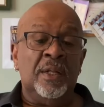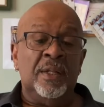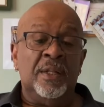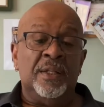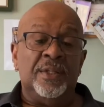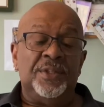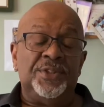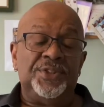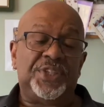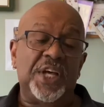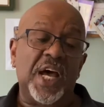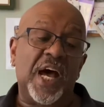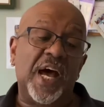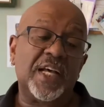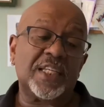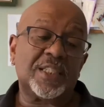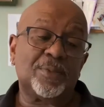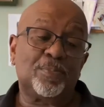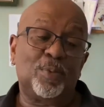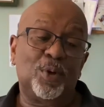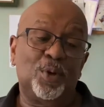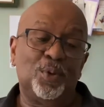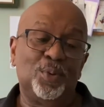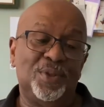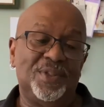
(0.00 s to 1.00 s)

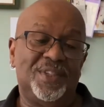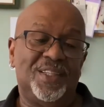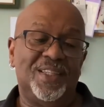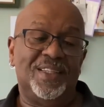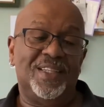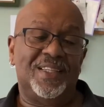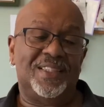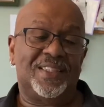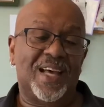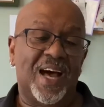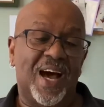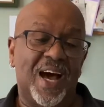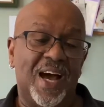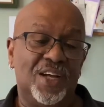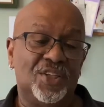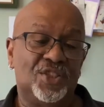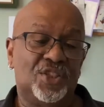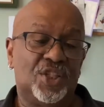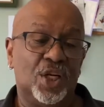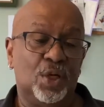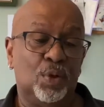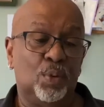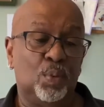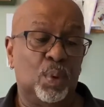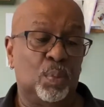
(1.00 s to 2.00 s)
Jasper was in his high
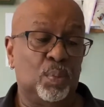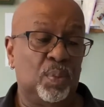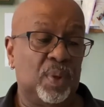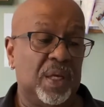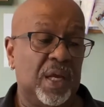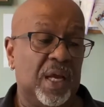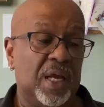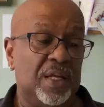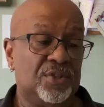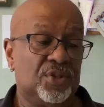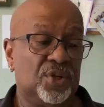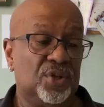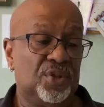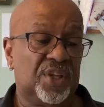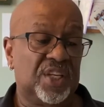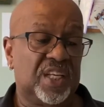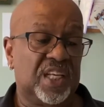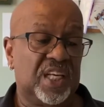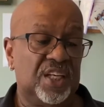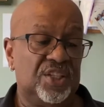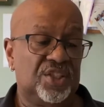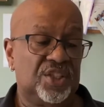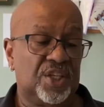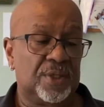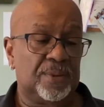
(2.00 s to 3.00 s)
chair when we entered the
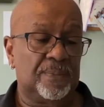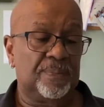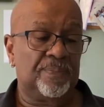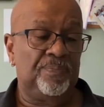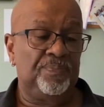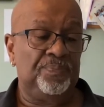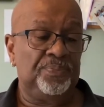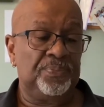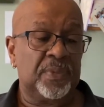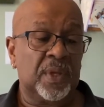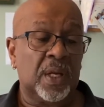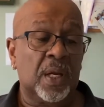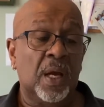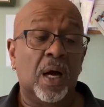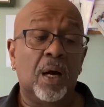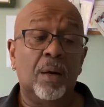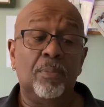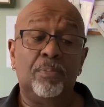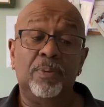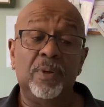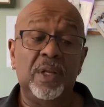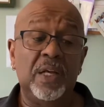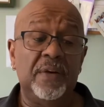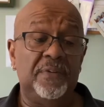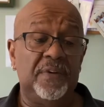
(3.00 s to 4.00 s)
kitchen.
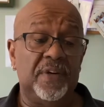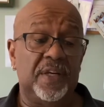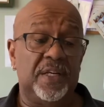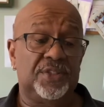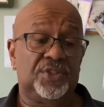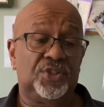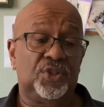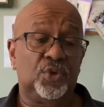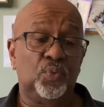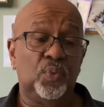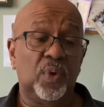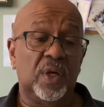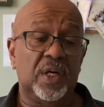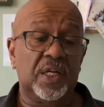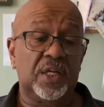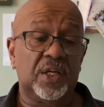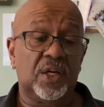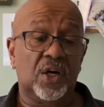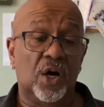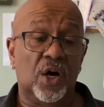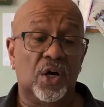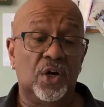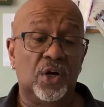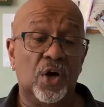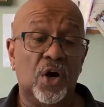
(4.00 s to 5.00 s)
Oblivious to what had
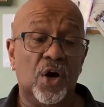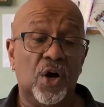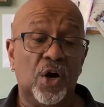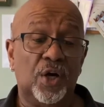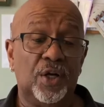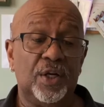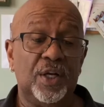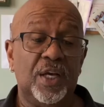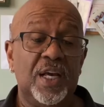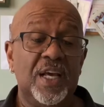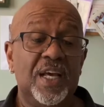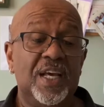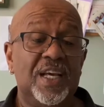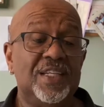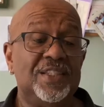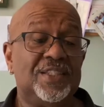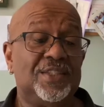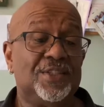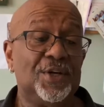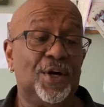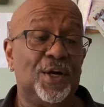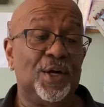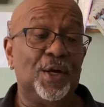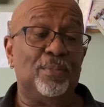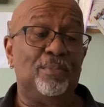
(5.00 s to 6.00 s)
gone on, he
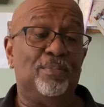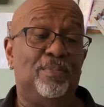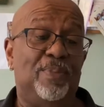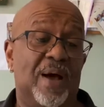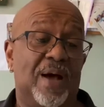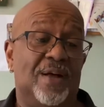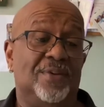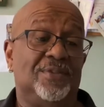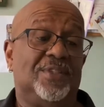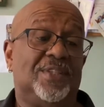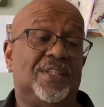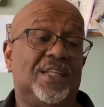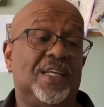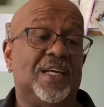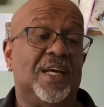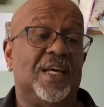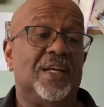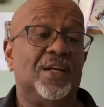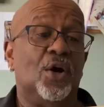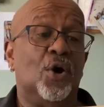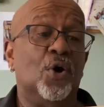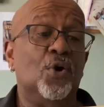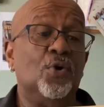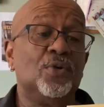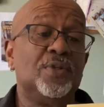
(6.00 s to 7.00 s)
started bouncing and
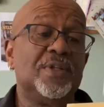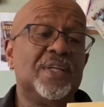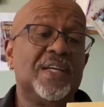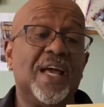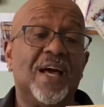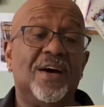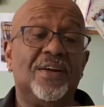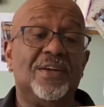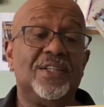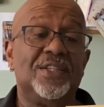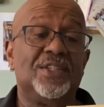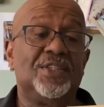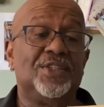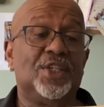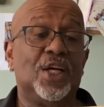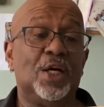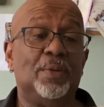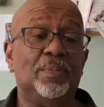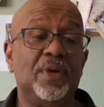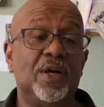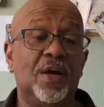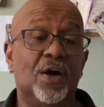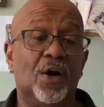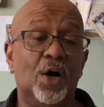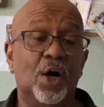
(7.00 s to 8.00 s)
holding out his
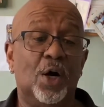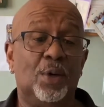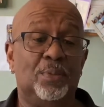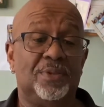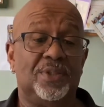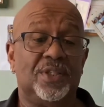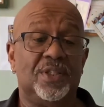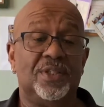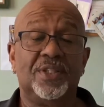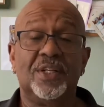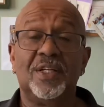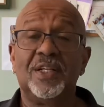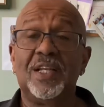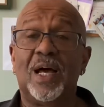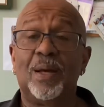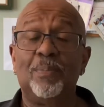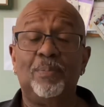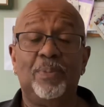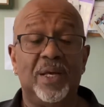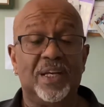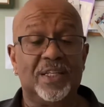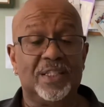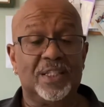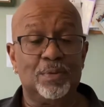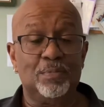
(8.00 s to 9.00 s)
chubby arms until I
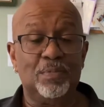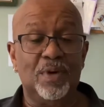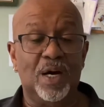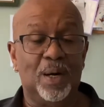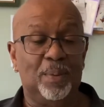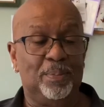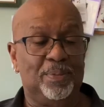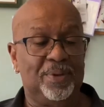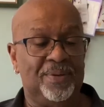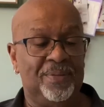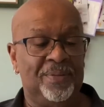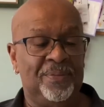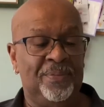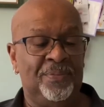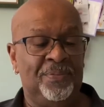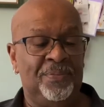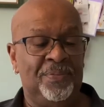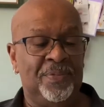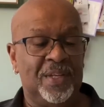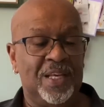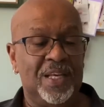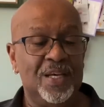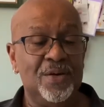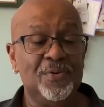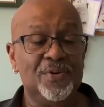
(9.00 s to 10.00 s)
picked him up.
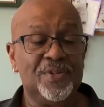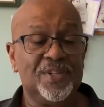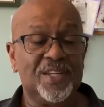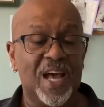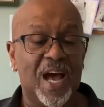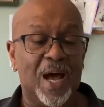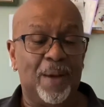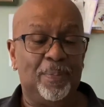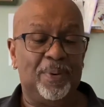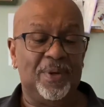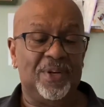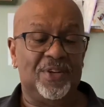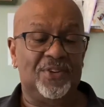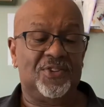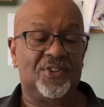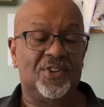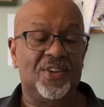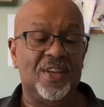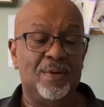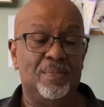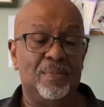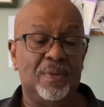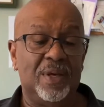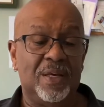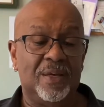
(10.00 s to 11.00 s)
He was happy to see
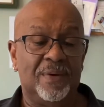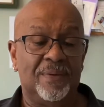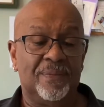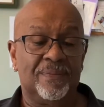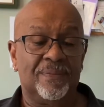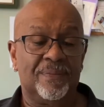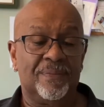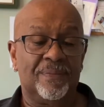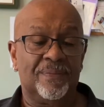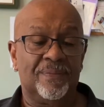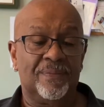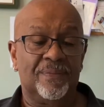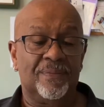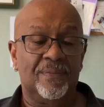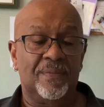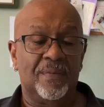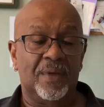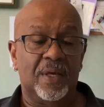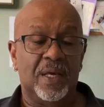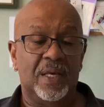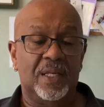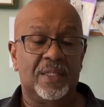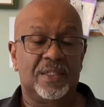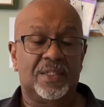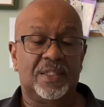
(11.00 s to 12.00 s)
me.
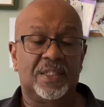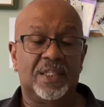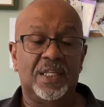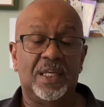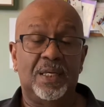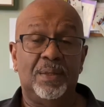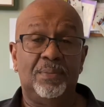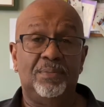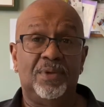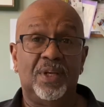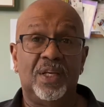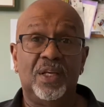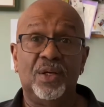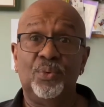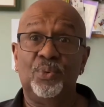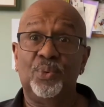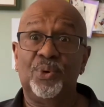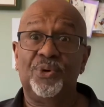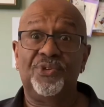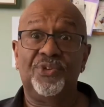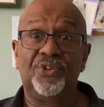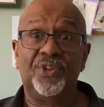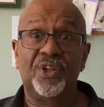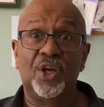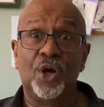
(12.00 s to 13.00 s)
It seemed he was
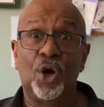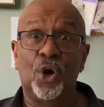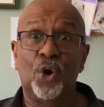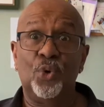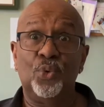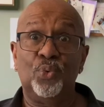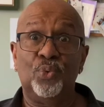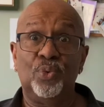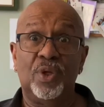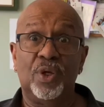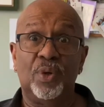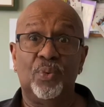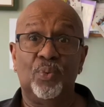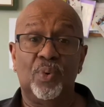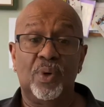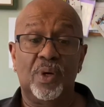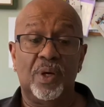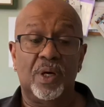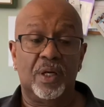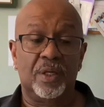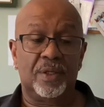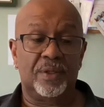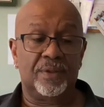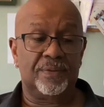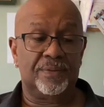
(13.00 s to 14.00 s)
the only one.